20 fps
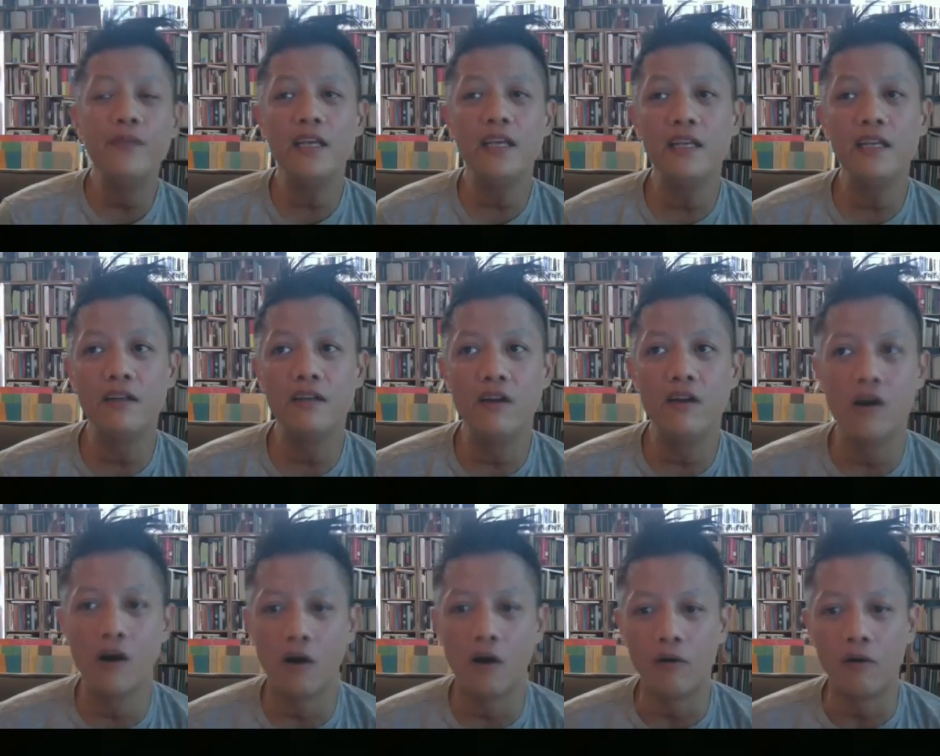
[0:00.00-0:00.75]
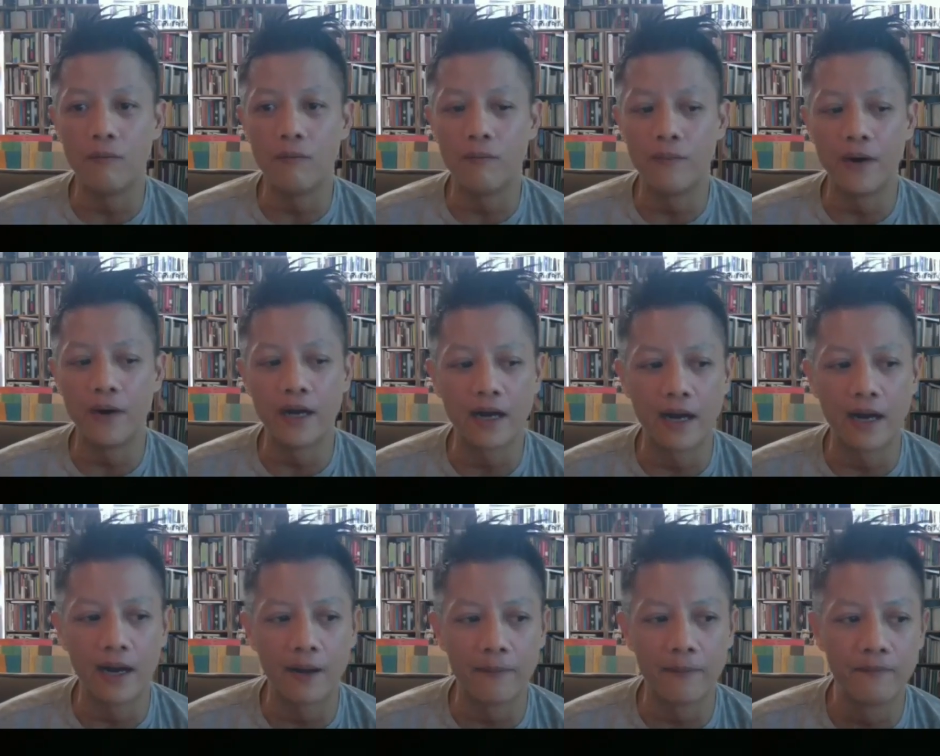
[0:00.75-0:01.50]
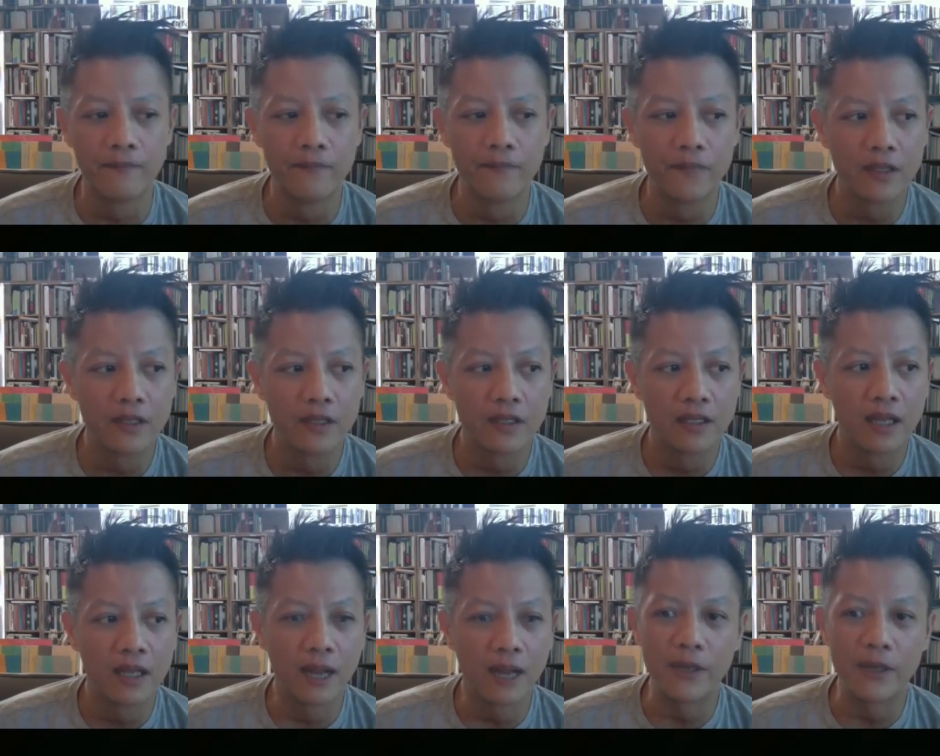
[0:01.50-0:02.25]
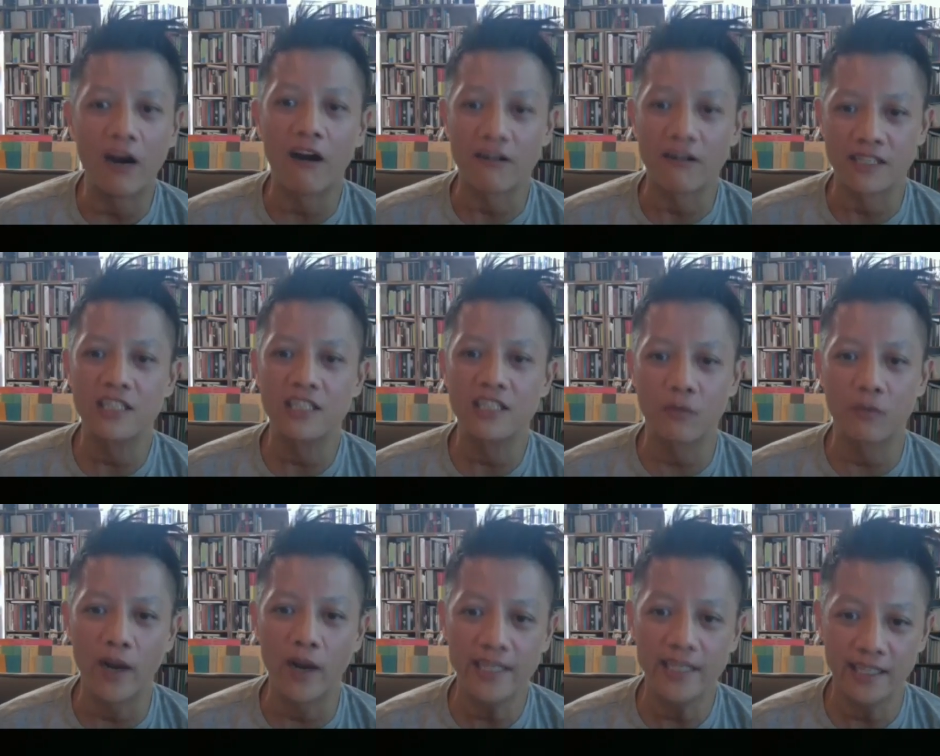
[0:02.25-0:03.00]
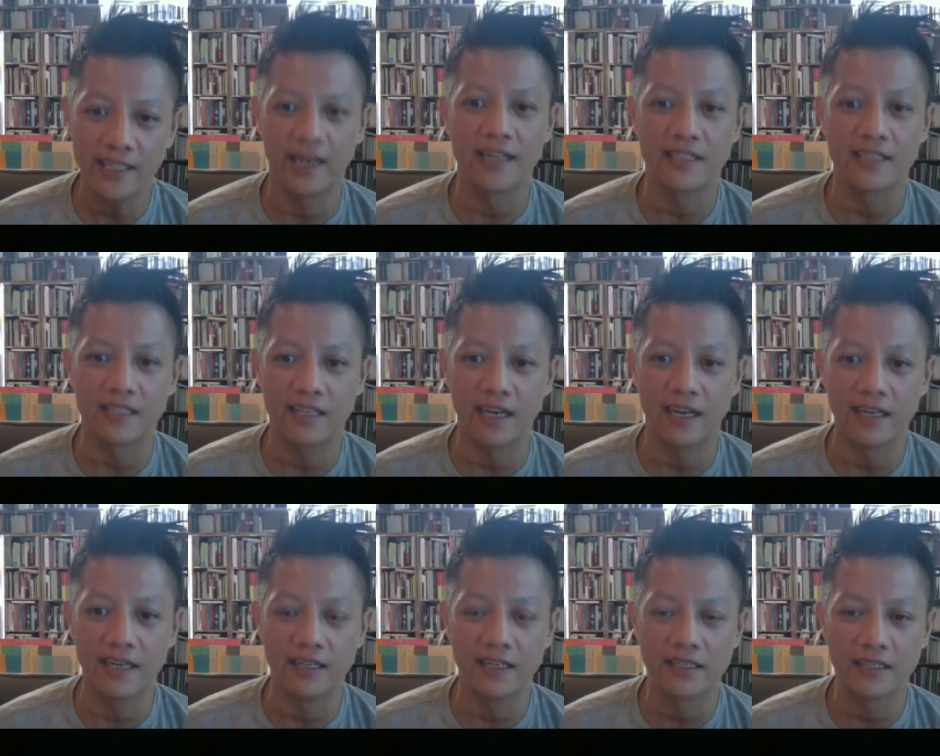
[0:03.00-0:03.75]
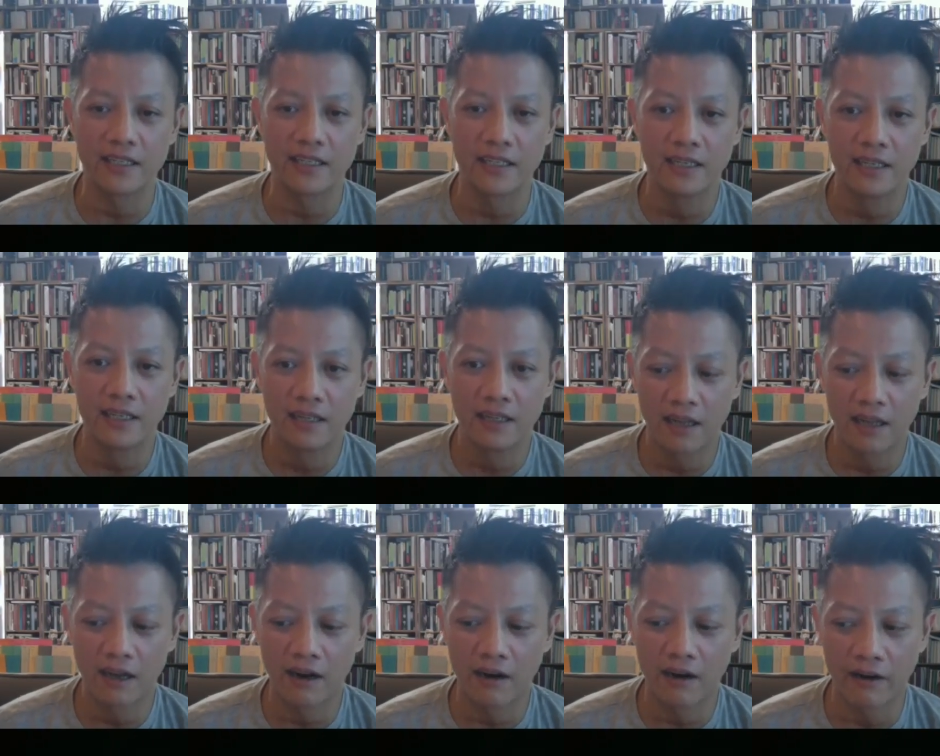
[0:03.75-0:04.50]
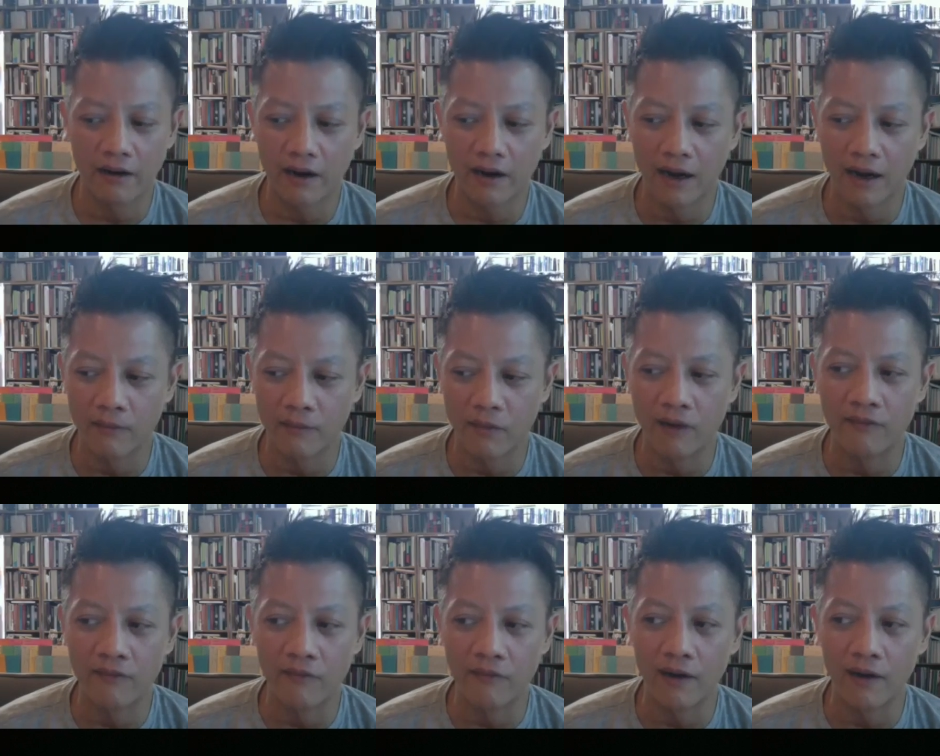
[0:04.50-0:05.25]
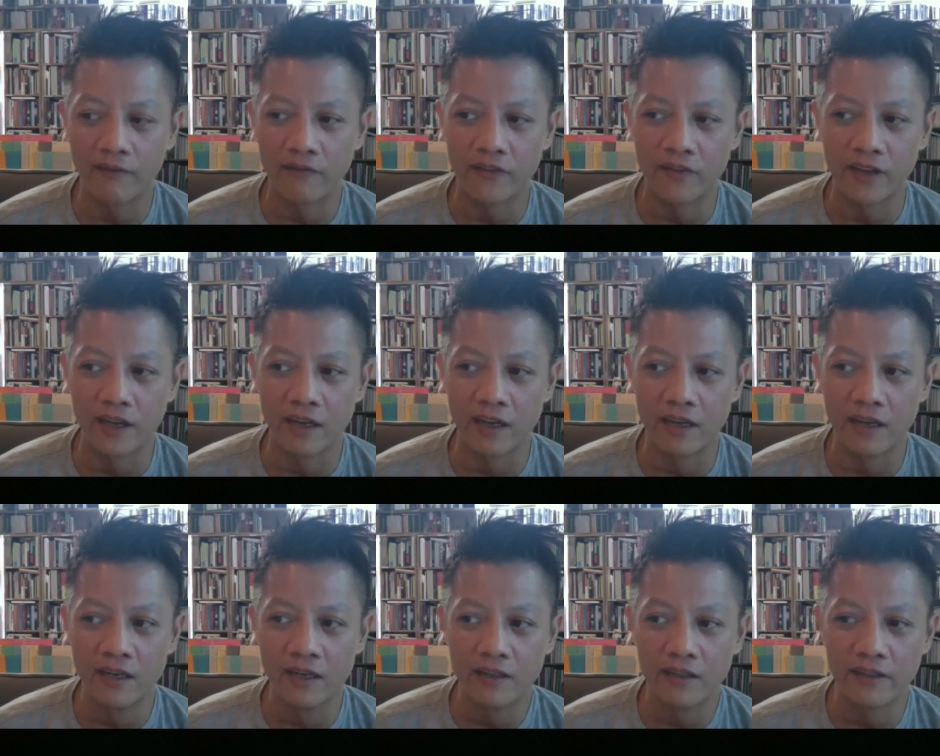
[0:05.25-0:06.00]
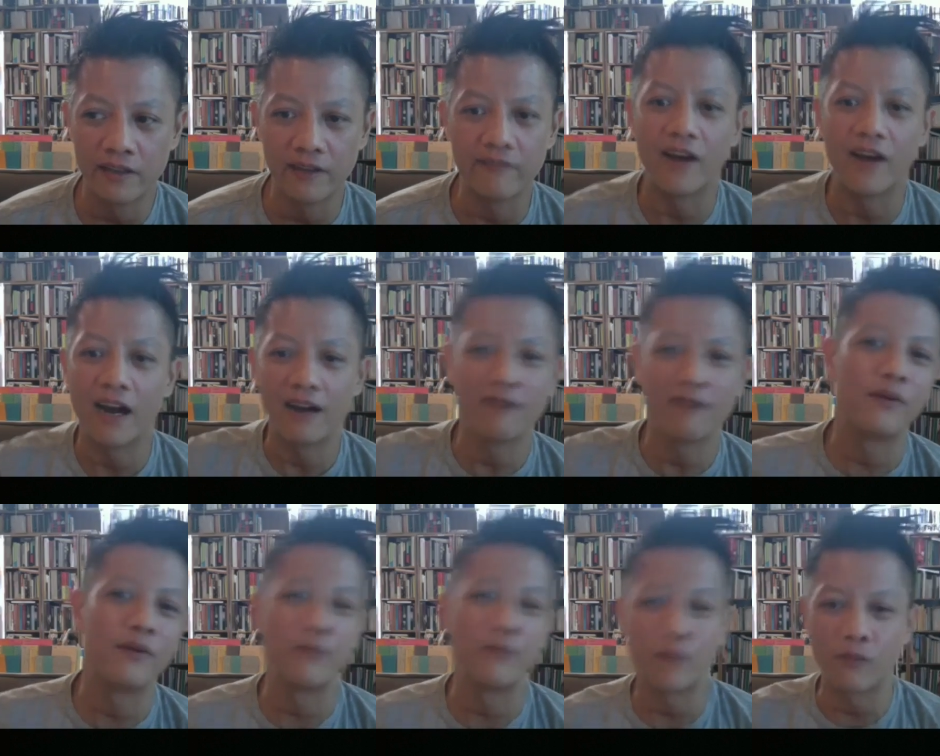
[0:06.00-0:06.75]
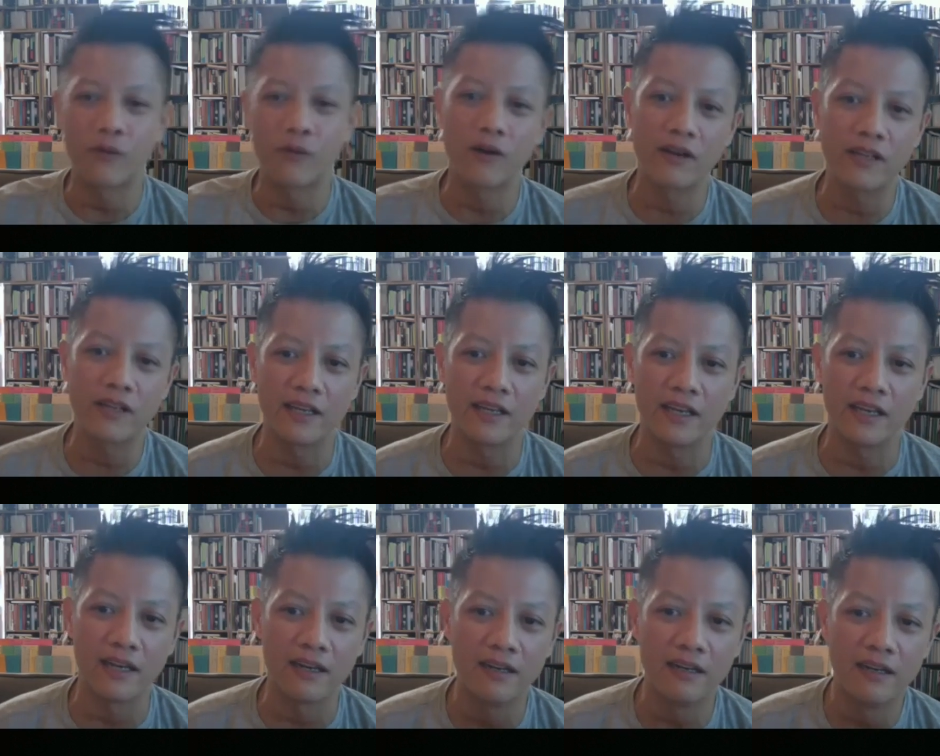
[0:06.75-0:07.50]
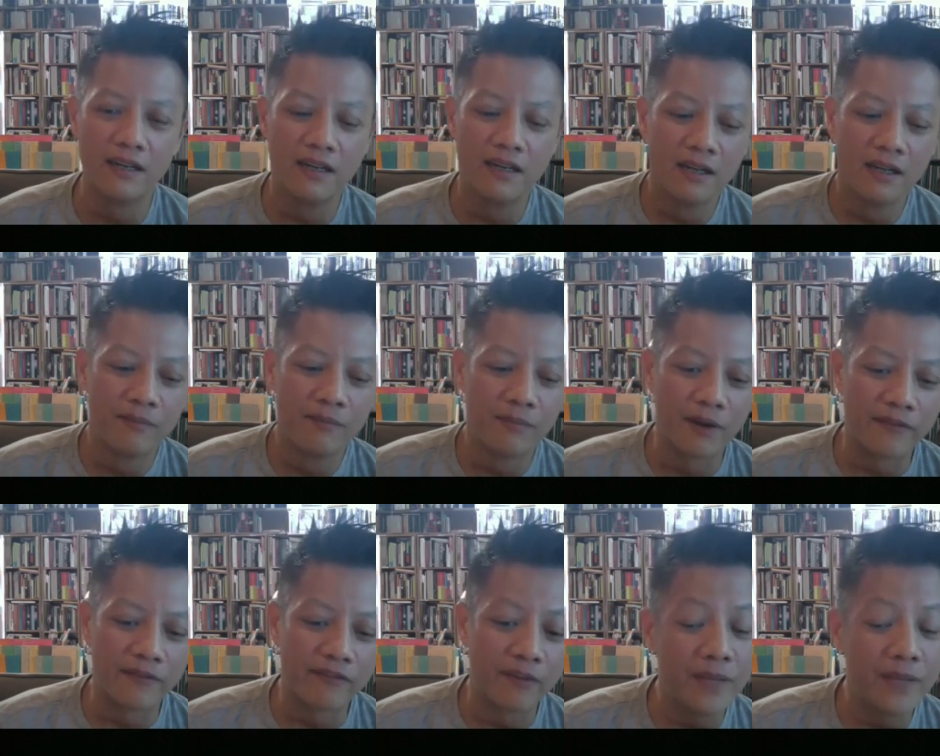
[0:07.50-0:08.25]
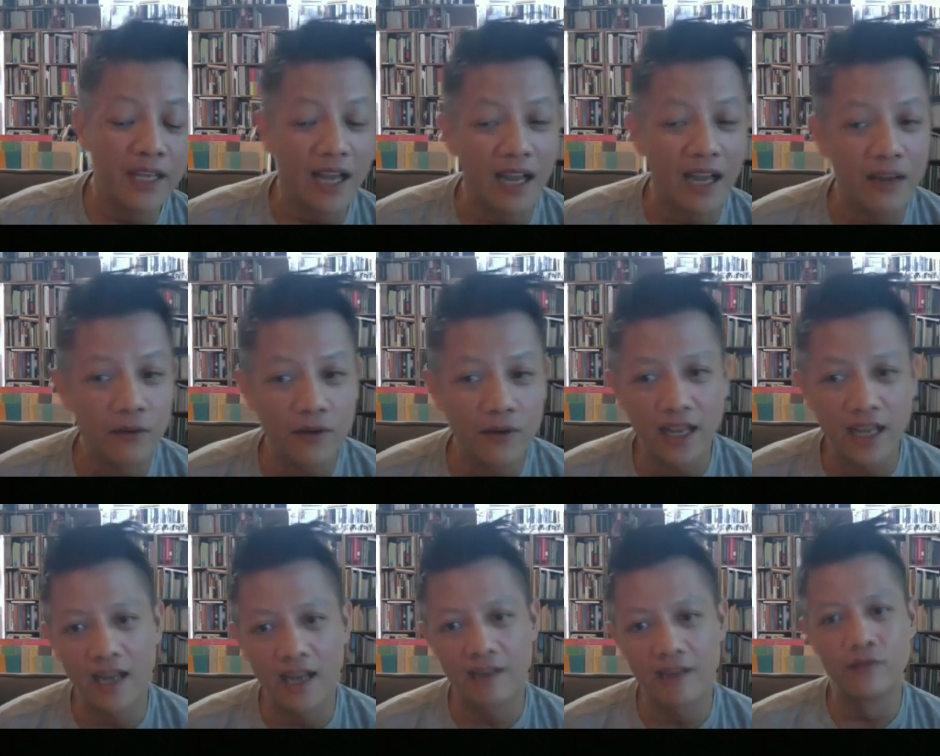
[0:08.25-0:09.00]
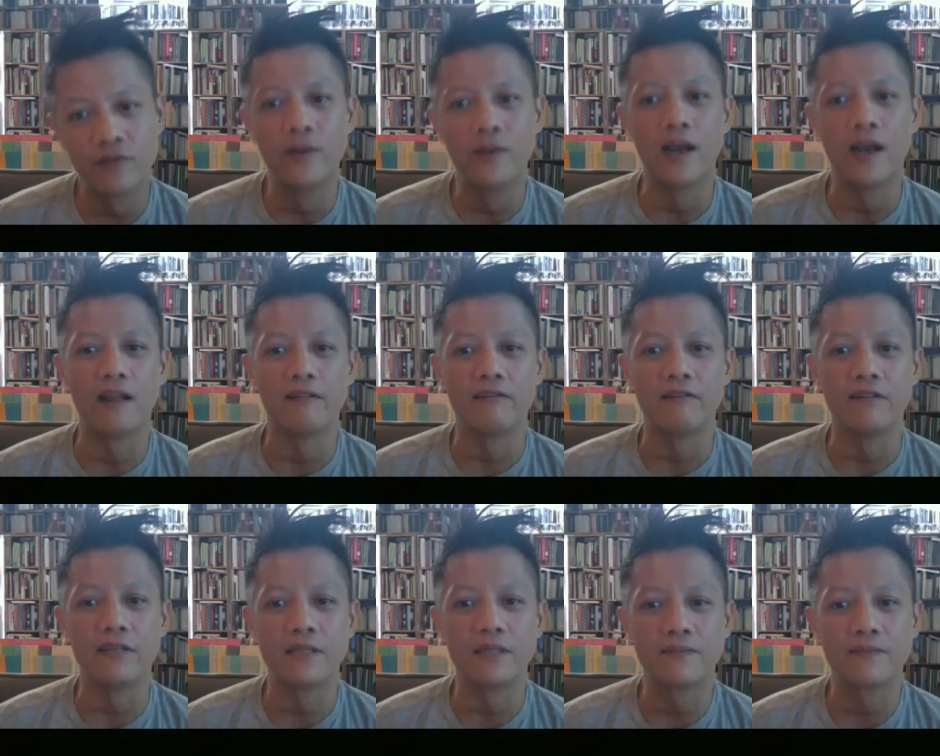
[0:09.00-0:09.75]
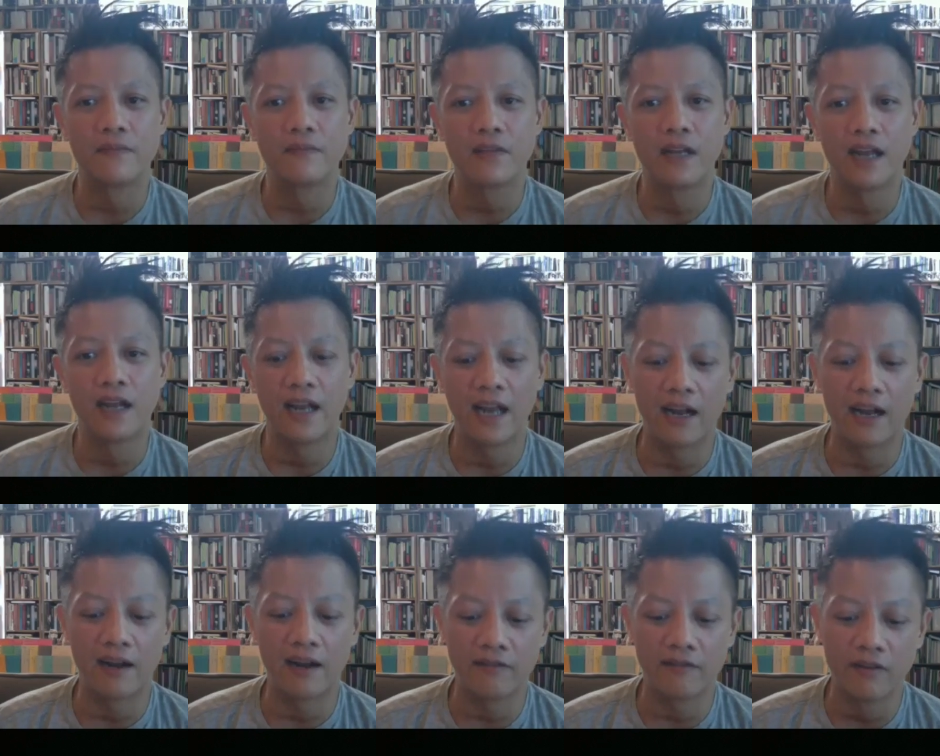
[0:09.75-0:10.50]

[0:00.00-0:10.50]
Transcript: no. But um, I mean, our situation has changed mm. our, um, of, of the, the environment we're working in. But for me, I only have two galleries. I have